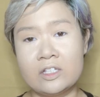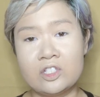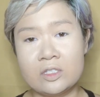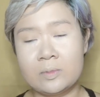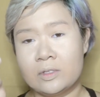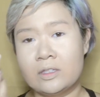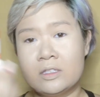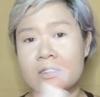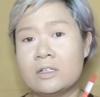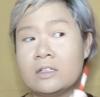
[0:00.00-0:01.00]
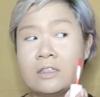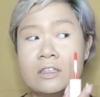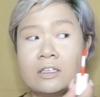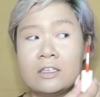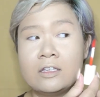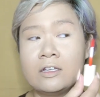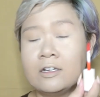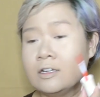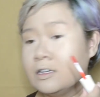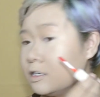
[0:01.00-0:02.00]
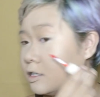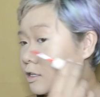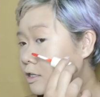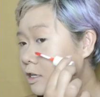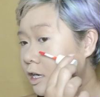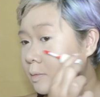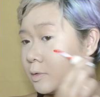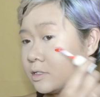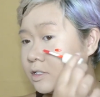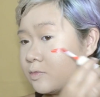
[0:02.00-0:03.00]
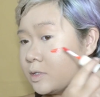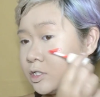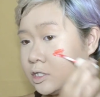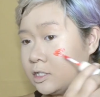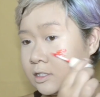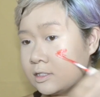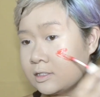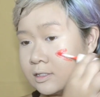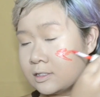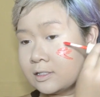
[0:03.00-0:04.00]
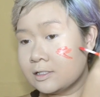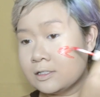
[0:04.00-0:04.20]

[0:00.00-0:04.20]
I just put this on the apples of my cheeks